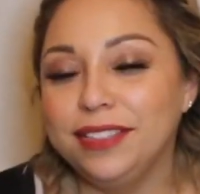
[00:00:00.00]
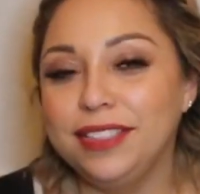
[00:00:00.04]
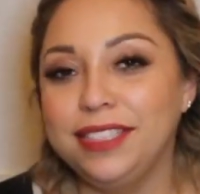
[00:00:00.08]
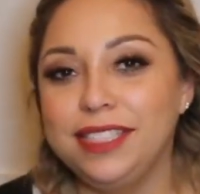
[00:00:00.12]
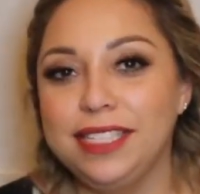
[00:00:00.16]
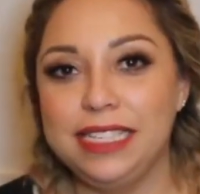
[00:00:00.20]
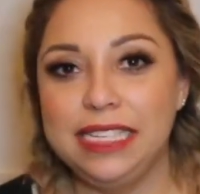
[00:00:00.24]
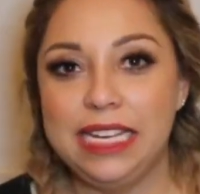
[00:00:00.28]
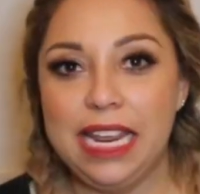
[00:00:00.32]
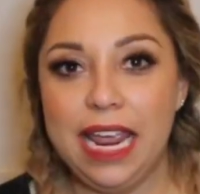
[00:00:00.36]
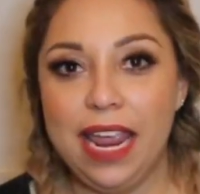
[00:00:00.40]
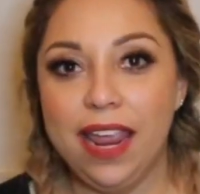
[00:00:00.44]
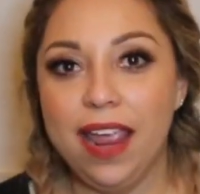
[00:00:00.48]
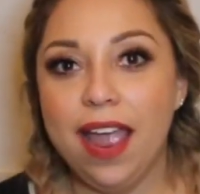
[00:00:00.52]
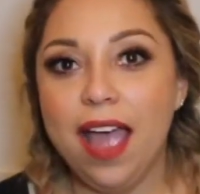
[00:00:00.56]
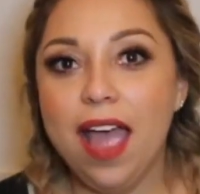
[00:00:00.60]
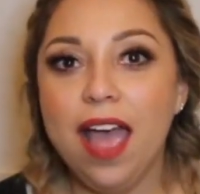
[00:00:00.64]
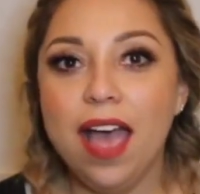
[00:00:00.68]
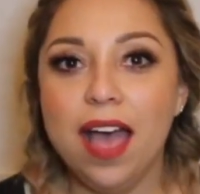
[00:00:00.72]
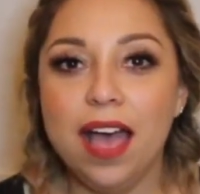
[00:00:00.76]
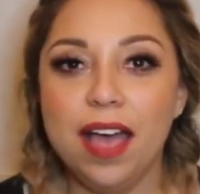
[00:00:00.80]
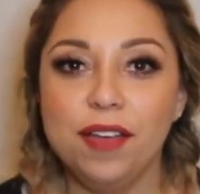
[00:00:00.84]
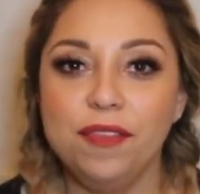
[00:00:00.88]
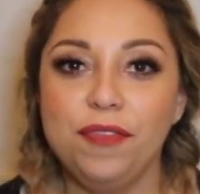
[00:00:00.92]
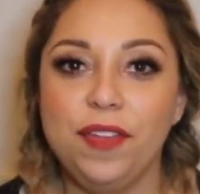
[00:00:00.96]
Today I
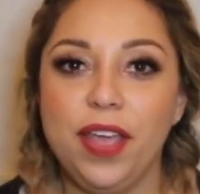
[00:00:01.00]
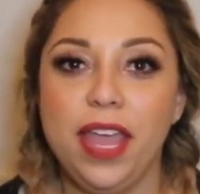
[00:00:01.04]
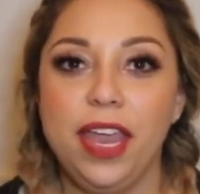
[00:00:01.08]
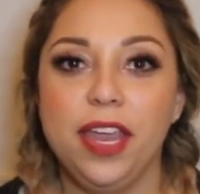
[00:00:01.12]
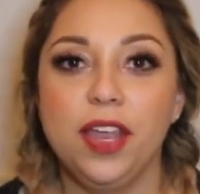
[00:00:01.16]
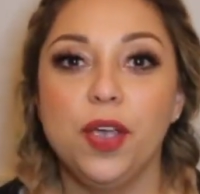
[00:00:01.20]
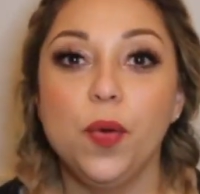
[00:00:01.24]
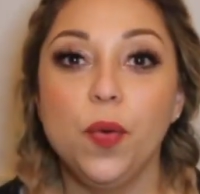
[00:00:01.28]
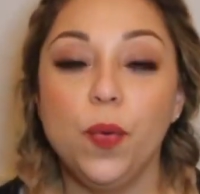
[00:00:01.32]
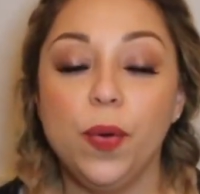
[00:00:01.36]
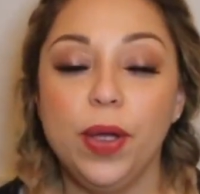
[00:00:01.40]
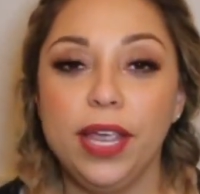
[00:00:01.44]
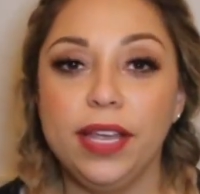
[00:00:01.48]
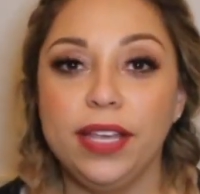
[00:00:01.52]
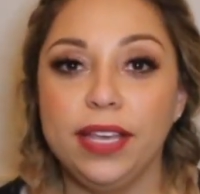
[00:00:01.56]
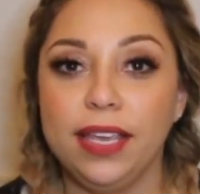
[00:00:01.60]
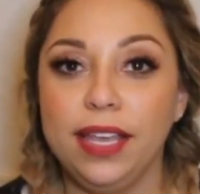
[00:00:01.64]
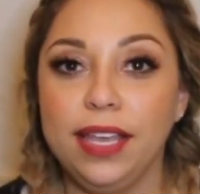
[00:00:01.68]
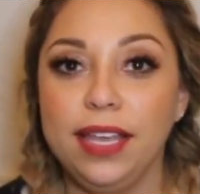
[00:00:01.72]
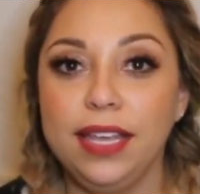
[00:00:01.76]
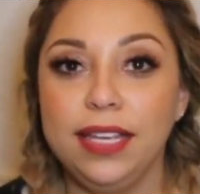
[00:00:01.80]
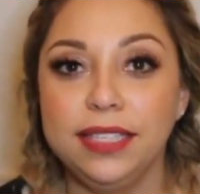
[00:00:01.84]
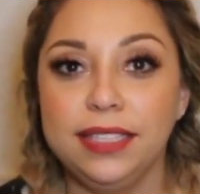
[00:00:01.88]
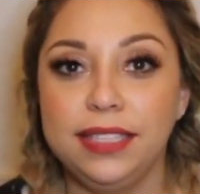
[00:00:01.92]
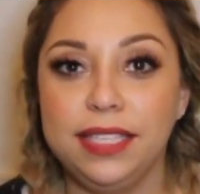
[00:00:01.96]
have a quick,
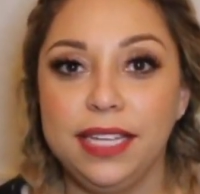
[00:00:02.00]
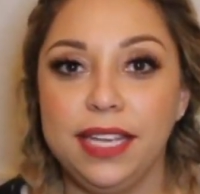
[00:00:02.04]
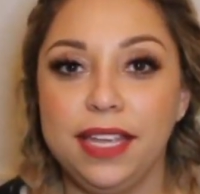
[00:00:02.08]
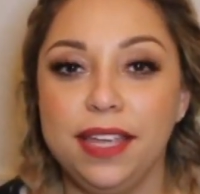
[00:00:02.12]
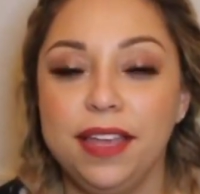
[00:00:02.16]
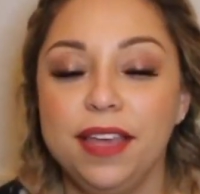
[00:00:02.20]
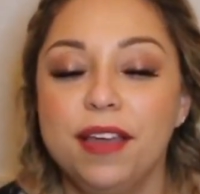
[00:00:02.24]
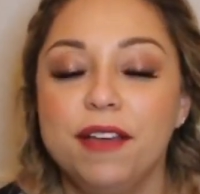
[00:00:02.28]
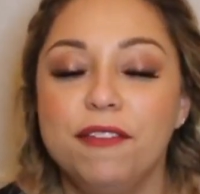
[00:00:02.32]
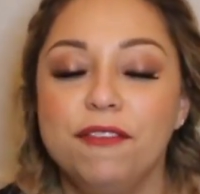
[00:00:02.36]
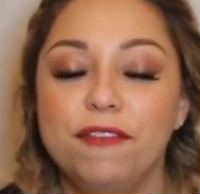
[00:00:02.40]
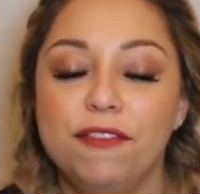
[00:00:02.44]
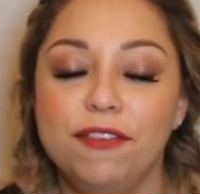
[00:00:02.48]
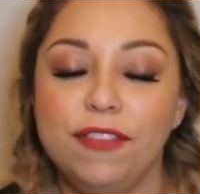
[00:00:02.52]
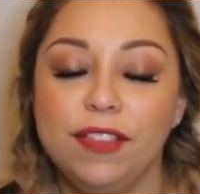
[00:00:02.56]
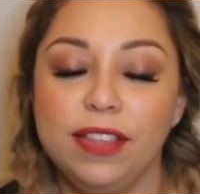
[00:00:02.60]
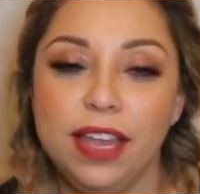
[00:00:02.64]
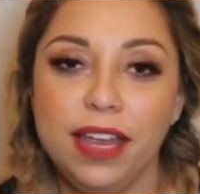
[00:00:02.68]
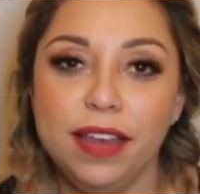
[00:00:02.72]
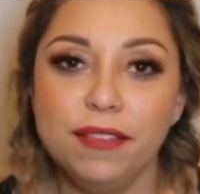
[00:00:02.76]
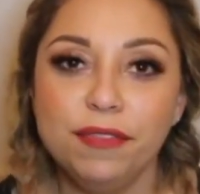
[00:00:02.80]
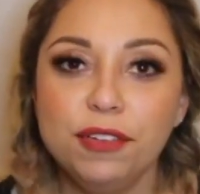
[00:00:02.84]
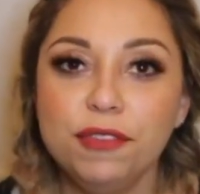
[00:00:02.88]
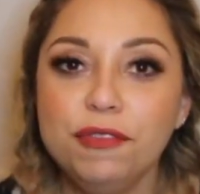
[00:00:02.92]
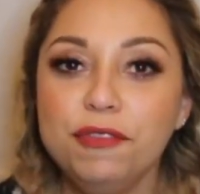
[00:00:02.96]
easy,
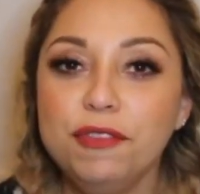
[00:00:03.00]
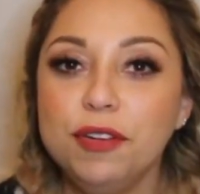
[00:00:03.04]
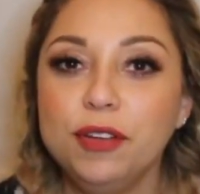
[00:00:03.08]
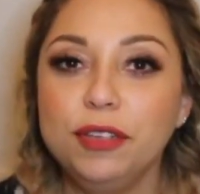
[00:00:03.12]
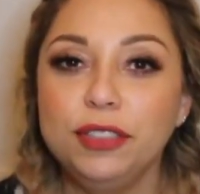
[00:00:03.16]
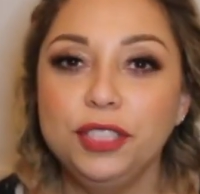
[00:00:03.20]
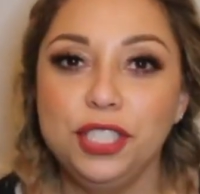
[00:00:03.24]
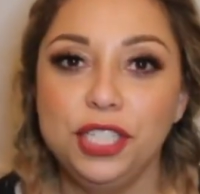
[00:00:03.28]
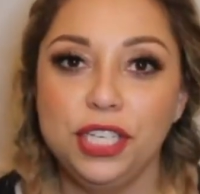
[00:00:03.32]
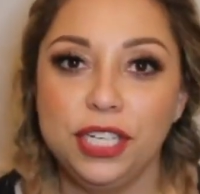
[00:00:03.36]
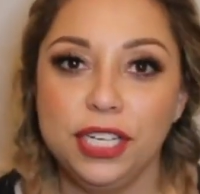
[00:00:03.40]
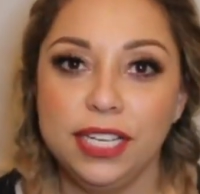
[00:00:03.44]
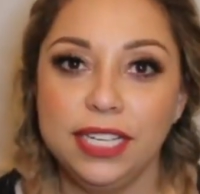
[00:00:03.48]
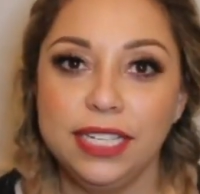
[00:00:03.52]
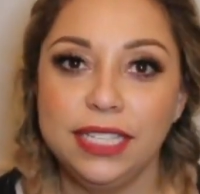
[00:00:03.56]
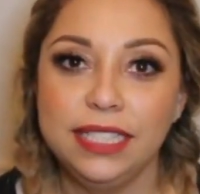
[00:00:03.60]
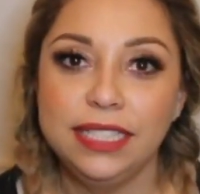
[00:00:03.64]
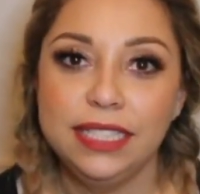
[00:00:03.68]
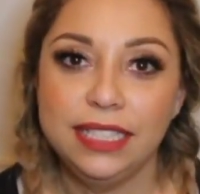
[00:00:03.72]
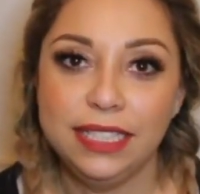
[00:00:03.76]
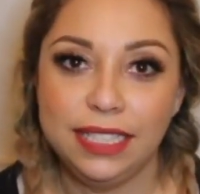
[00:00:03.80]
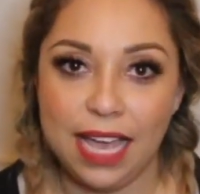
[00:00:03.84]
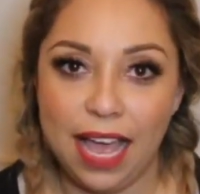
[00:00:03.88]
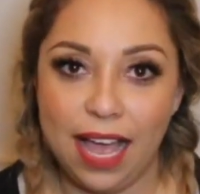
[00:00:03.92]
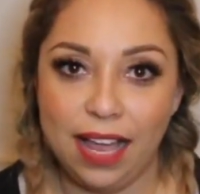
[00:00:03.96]
flavorful chicken
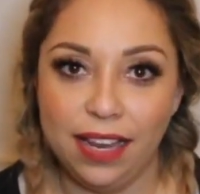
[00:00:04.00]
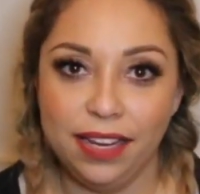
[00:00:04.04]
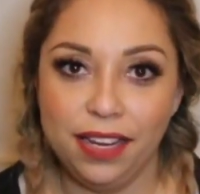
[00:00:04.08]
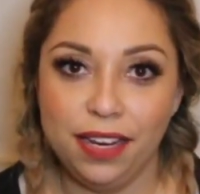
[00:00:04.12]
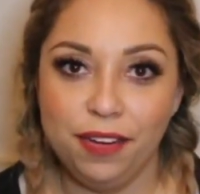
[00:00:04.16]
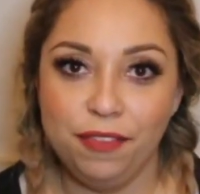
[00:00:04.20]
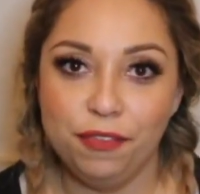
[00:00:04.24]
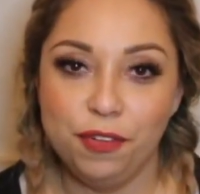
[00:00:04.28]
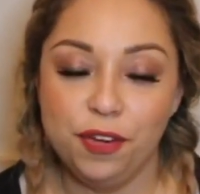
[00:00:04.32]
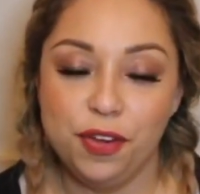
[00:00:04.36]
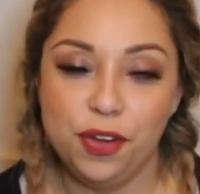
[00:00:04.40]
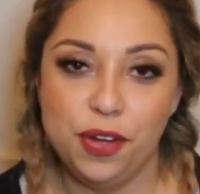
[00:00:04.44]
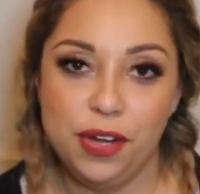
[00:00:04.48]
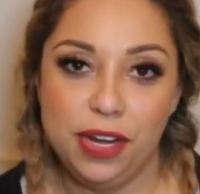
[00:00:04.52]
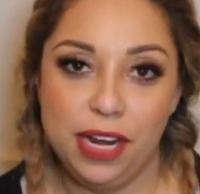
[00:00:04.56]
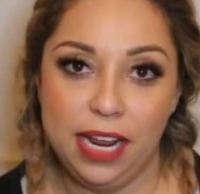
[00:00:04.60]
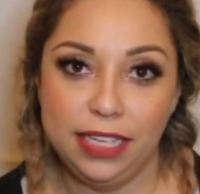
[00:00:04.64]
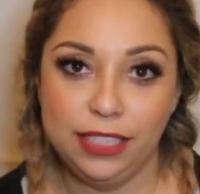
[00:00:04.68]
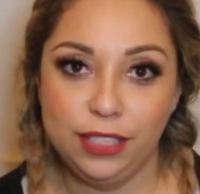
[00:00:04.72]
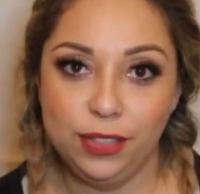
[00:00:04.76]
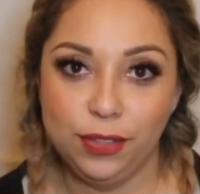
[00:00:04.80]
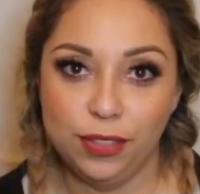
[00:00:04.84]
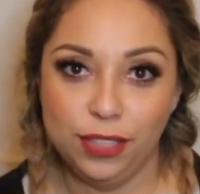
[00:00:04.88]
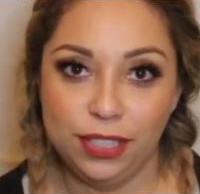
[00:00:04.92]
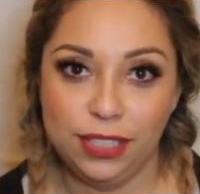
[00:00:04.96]
salad for your
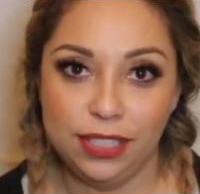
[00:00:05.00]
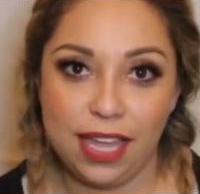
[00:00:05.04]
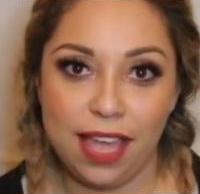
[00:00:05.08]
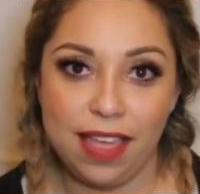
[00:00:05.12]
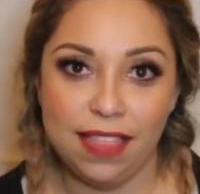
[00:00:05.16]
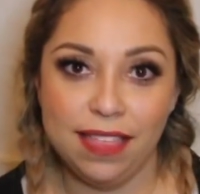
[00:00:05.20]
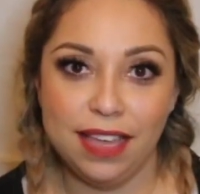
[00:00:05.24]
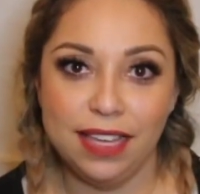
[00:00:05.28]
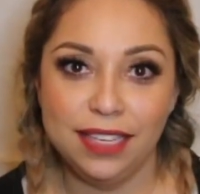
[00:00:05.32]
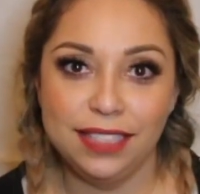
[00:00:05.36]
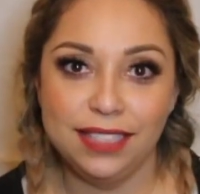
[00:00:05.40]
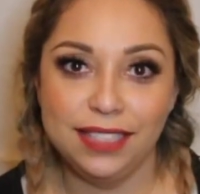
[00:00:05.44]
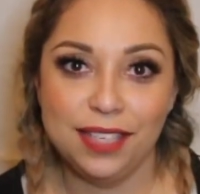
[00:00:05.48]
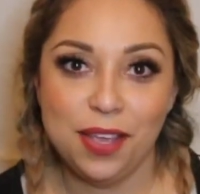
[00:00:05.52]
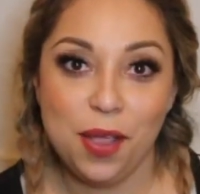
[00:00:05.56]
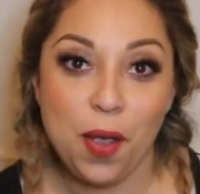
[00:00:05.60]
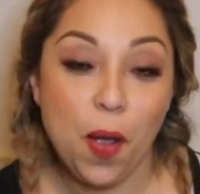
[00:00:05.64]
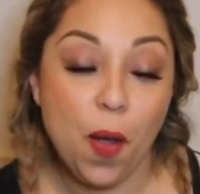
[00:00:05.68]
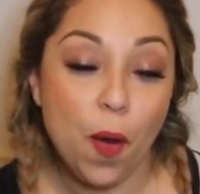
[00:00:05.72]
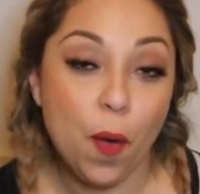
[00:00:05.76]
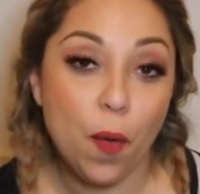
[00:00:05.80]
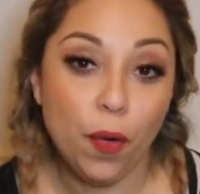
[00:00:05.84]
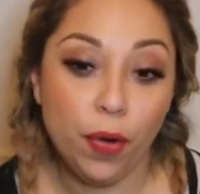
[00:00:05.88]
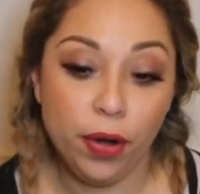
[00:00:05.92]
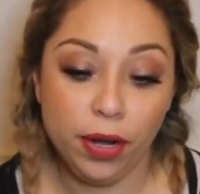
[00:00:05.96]
next tostadas,
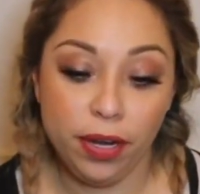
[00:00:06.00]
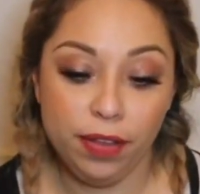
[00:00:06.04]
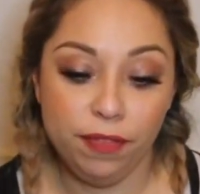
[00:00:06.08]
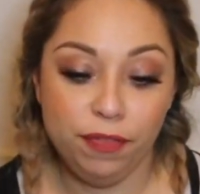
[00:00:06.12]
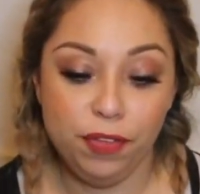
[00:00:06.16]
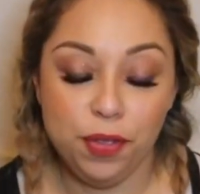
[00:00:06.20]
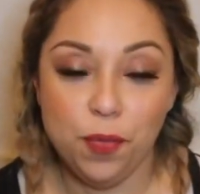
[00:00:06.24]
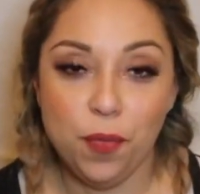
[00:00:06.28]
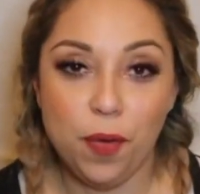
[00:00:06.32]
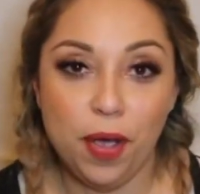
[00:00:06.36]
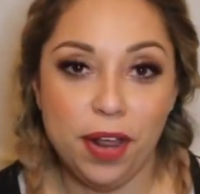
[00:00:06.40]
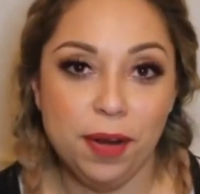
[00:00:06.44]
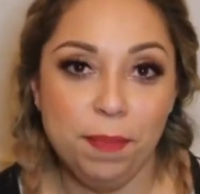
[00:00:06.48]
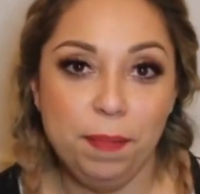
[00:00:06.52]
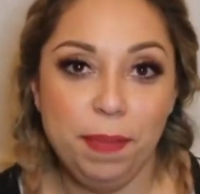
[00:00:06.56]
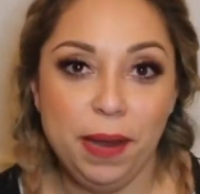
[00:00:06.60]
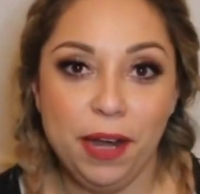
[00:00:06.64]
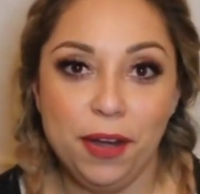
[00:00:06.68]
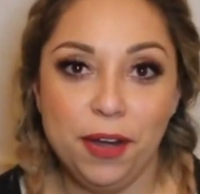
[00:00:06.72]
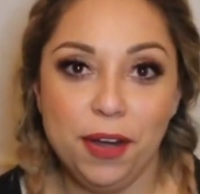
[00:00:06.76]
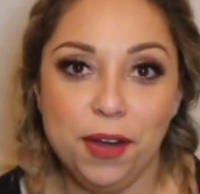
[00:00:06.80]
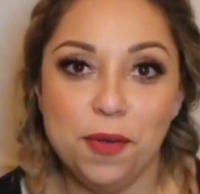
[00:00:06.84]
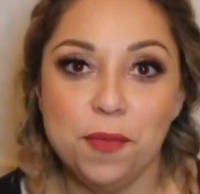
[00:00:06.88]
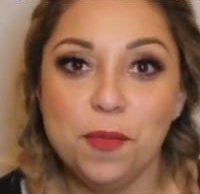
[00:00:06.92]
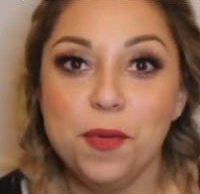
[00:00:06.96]
or if you want to
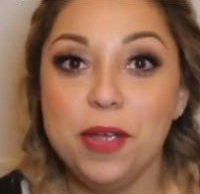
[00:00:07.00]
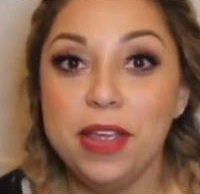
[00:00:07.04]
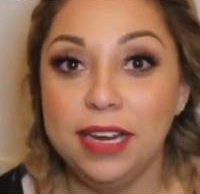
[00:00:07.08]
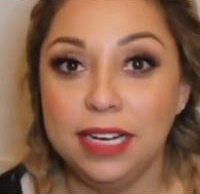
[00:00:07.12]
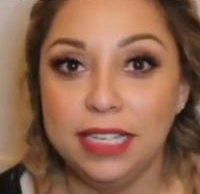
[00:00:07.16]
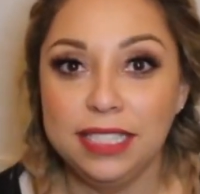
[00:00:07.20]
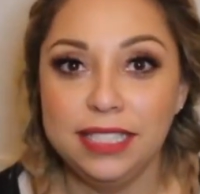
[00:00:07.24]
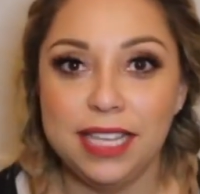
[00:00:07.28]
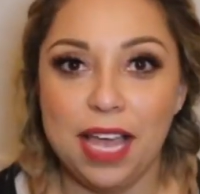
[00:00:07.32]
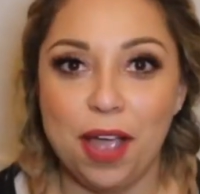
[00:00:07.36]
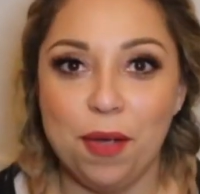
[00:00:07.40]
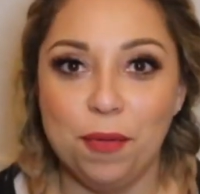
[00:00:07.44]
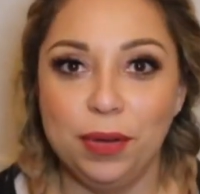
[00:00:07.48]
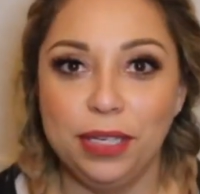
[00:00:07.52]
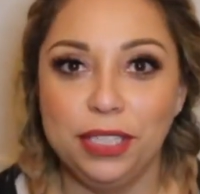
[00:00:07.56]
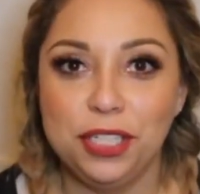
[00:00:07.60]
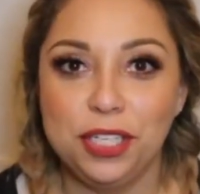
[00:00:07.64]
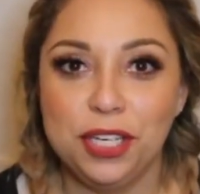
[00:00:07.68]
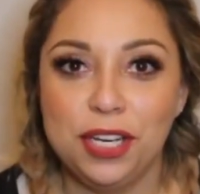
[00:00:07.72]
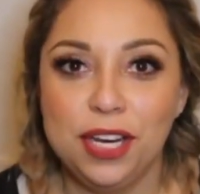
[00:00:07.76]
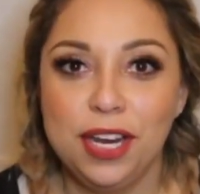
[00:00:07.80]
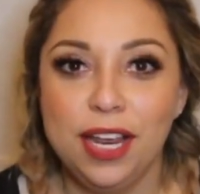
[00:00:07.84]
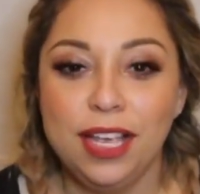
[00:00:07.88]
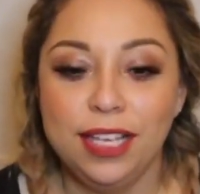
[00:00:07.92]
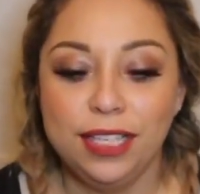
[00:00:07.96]
pair it in a sandwich.